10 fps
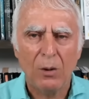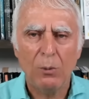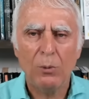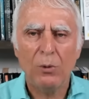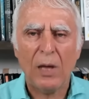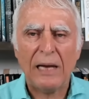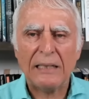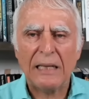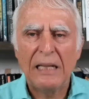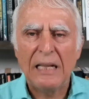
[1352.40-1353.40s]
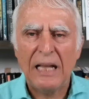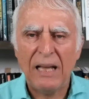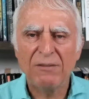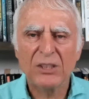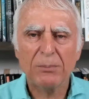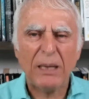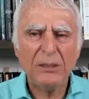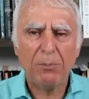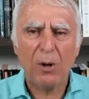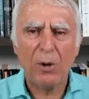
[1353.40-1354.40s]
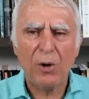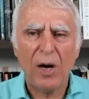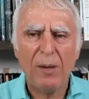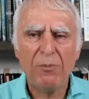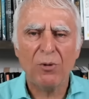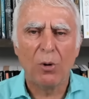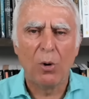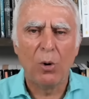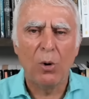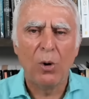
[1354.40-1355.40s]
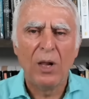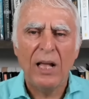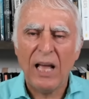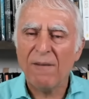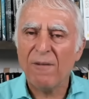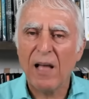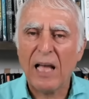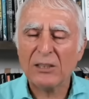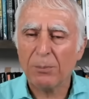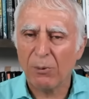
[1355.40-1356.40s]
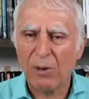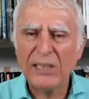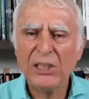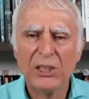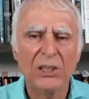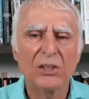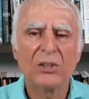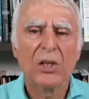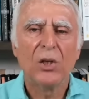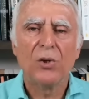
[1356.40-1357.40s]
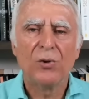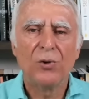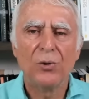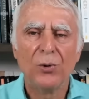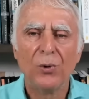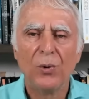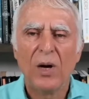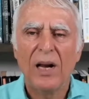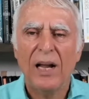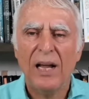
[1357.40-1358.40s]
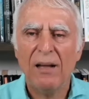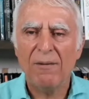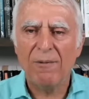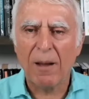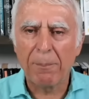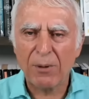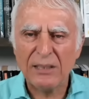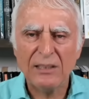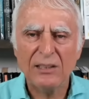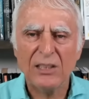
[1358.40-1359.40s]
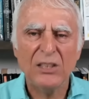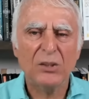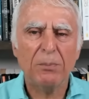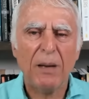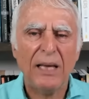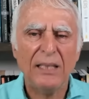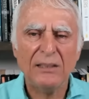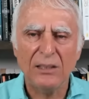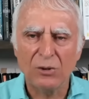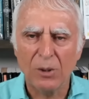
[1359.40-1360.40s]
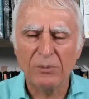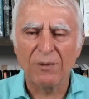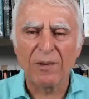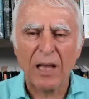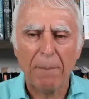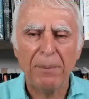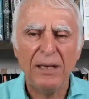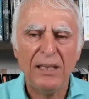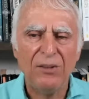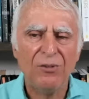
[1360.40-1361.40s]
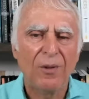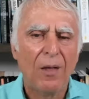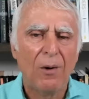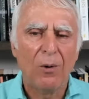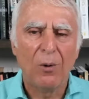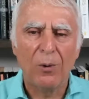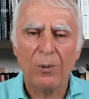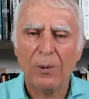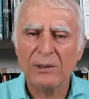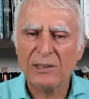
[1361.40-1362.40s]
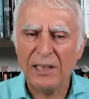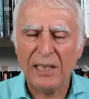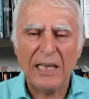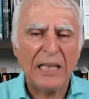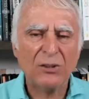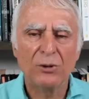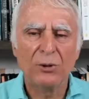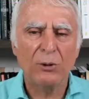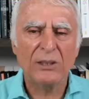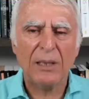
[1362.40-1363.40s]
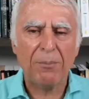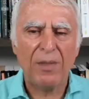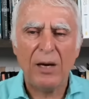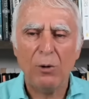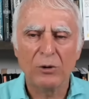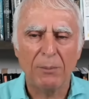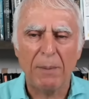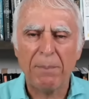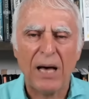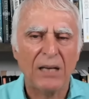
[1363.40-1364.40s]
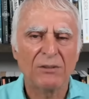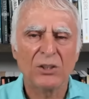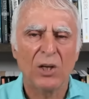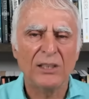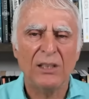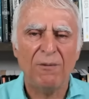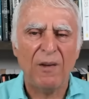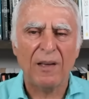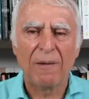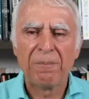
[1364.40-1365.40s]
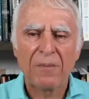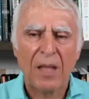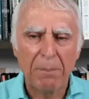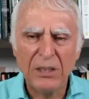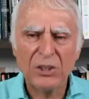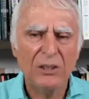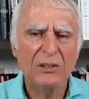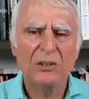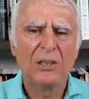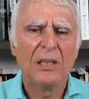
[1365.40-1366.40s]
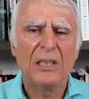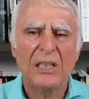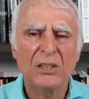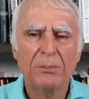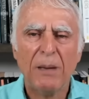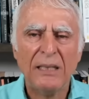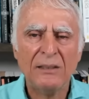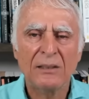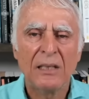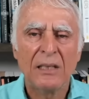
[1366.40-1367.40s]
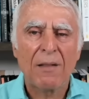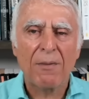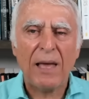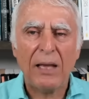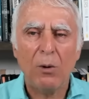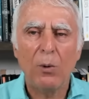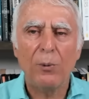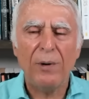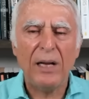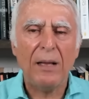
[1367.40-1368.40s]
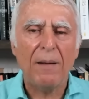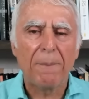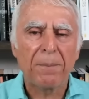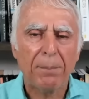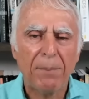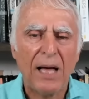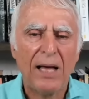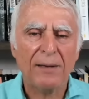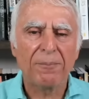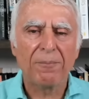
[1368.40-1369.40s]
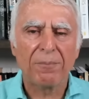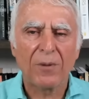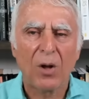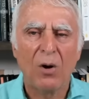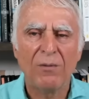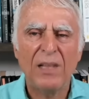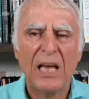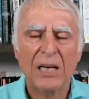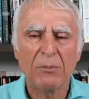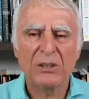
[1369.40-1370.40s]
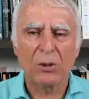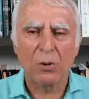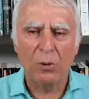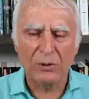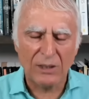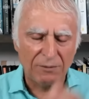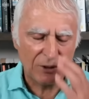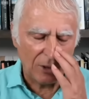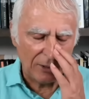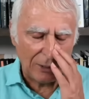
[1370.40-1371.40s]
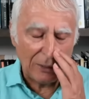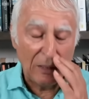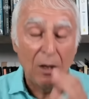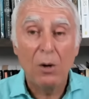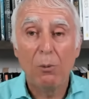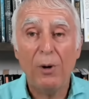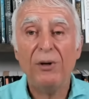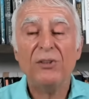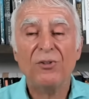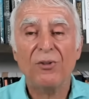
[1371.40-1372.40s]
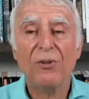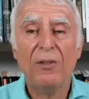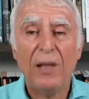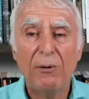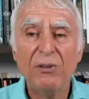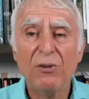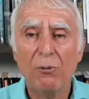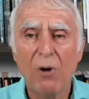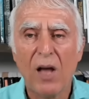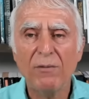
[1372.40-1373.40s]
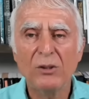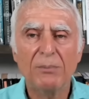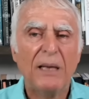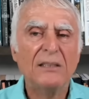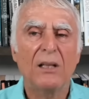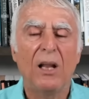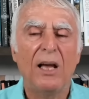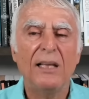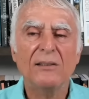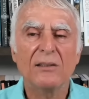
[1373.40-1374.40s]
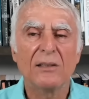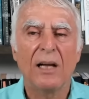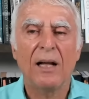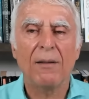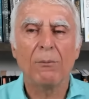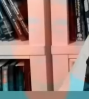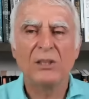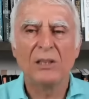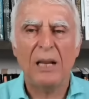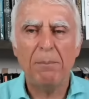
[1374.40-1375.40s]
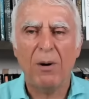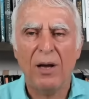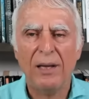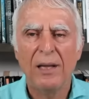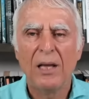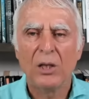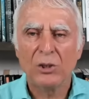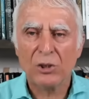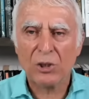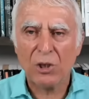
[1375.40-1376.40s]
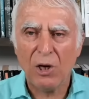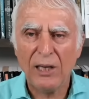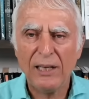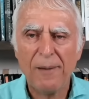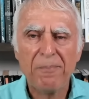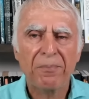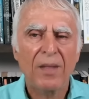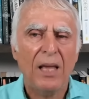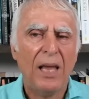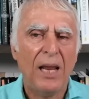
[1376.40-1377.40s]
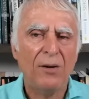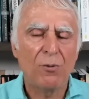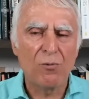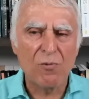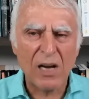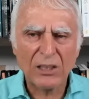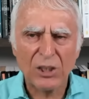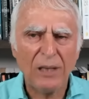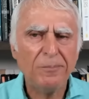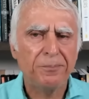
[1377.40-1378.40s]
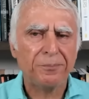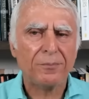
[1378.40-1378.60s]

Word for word: that have space programs or have aspirations to have a presence in space in terms of companies or sending astronauts up there or to be part of scientific missions in space, they are already part of the Artemis Accords. They've signed on. Whereas there is a rival space alliance, uh, which is led by China and Russia.